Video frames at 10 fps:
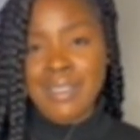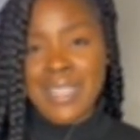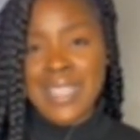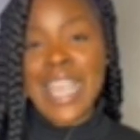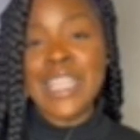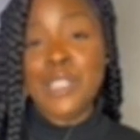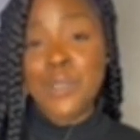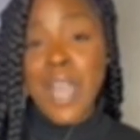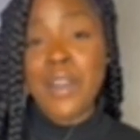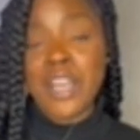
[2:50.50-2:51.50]
They do
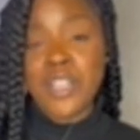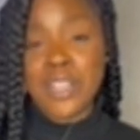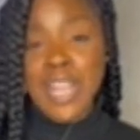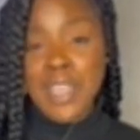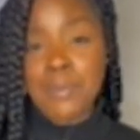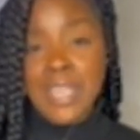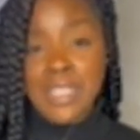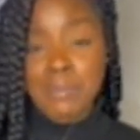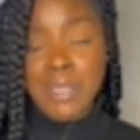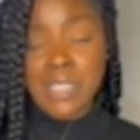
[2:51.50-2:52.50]
have underlying
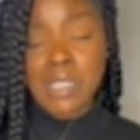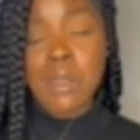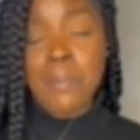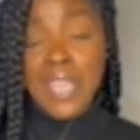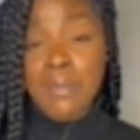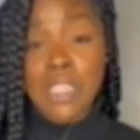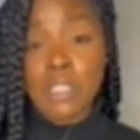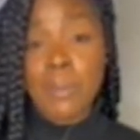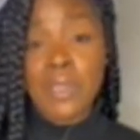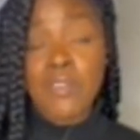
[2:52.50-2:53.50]
pigments. So I'm
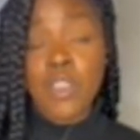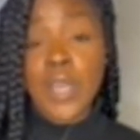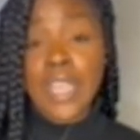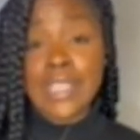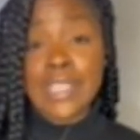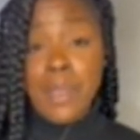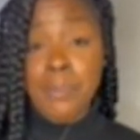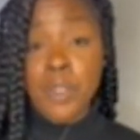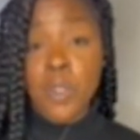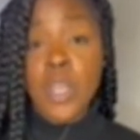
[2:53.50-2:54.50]
gonna give you an
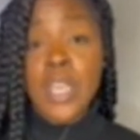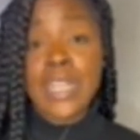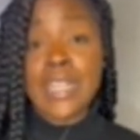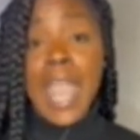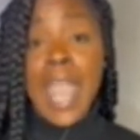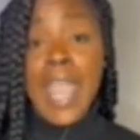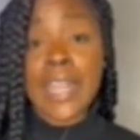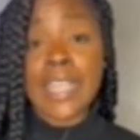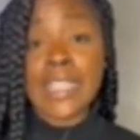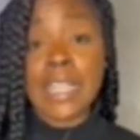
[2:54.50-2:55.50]
example. 9
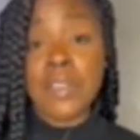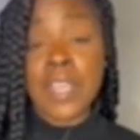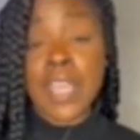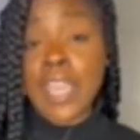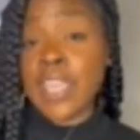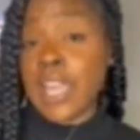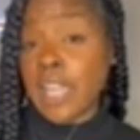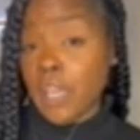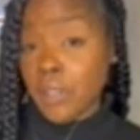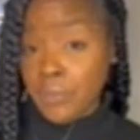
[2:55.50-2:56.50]
is living in
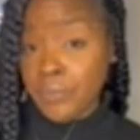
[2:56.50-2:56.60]
yellow.